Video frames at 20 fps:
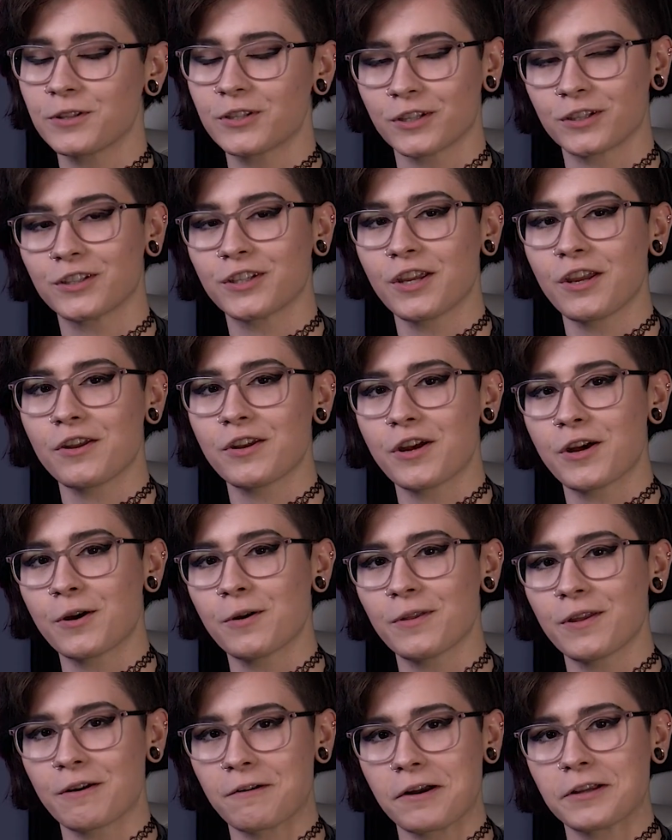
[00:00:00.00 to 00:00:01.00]
just so you
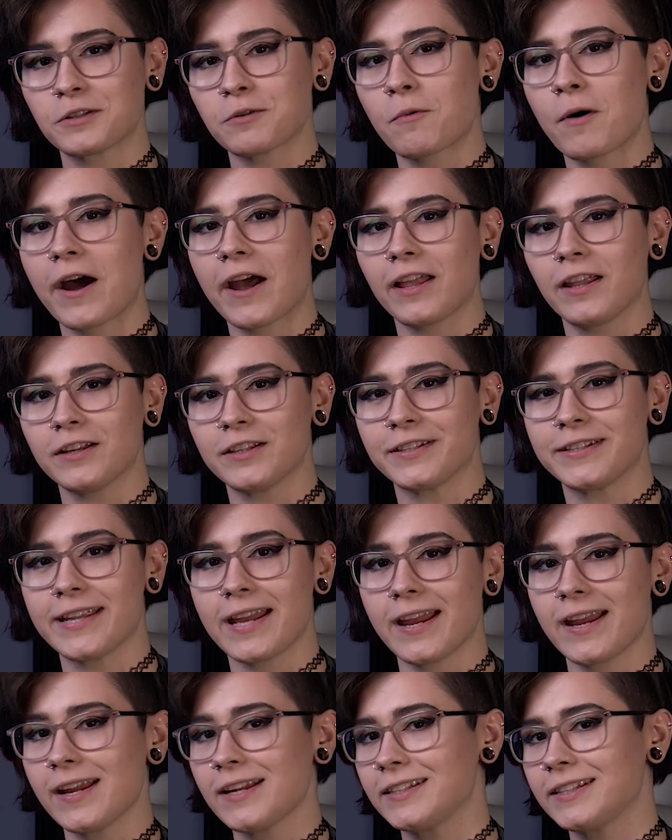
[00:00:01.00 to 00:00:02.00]
know, there is a wireless
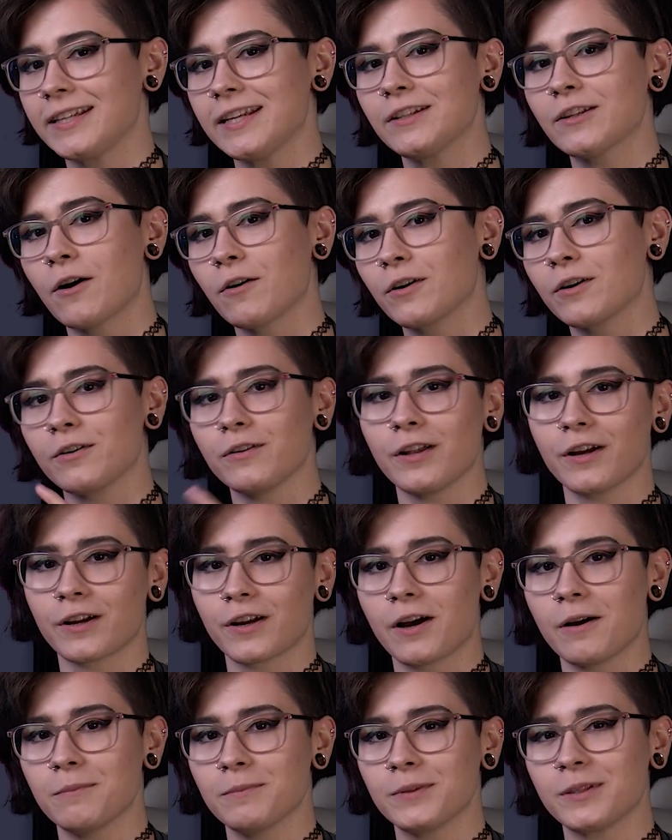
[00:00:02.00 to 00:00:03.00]
DAC dongle that
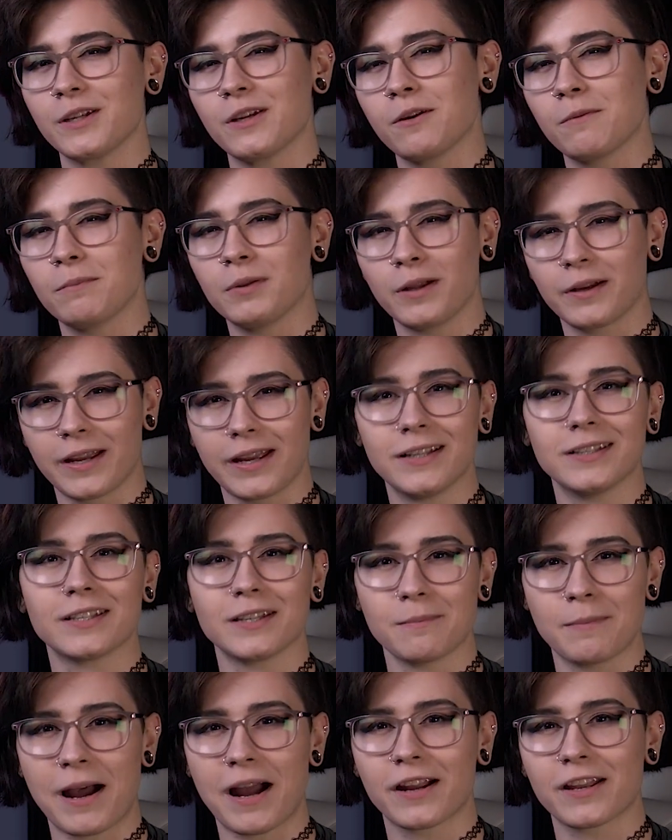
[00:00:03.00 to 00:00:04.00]
comes, you can plug it into
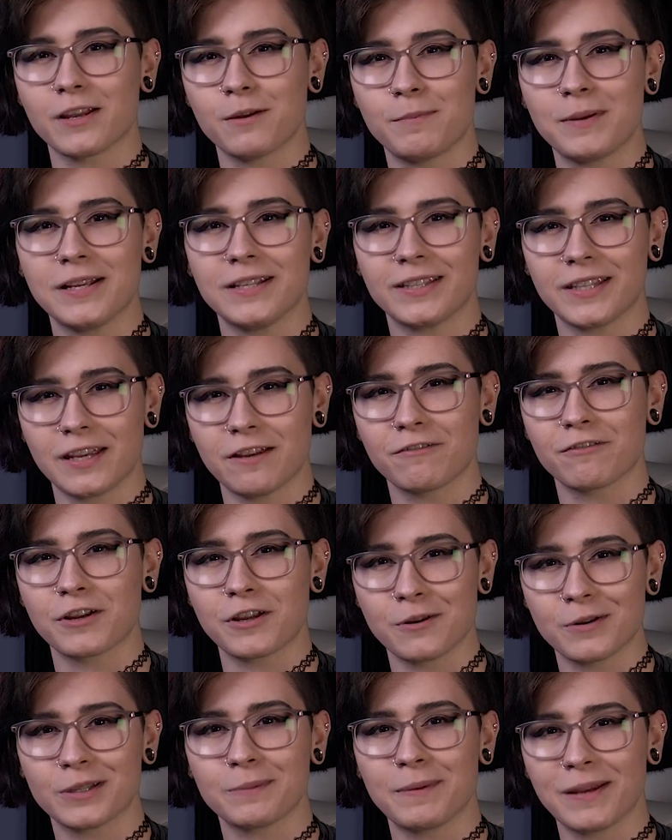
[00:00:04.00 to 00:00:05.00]
the back of your PC for
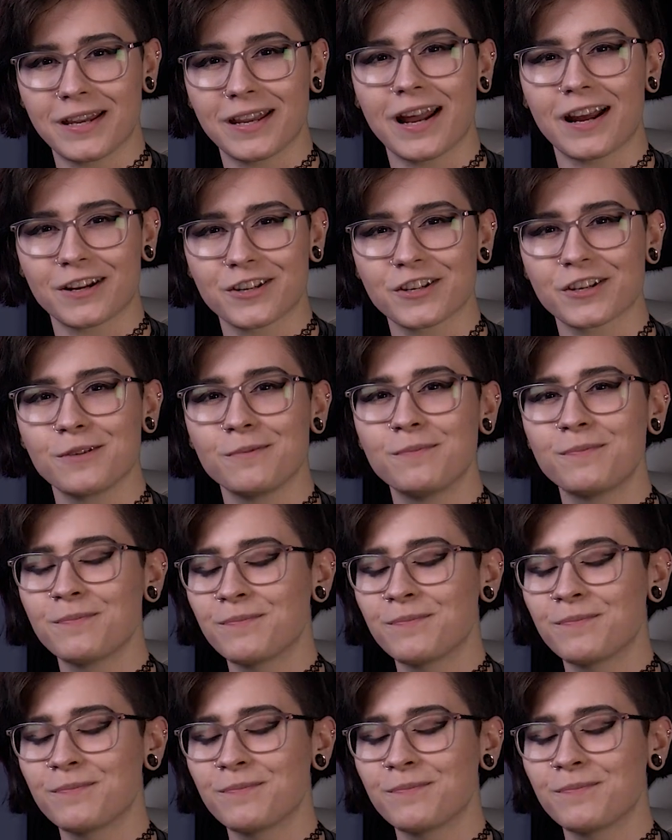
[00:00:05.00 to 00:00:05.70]
USB connection.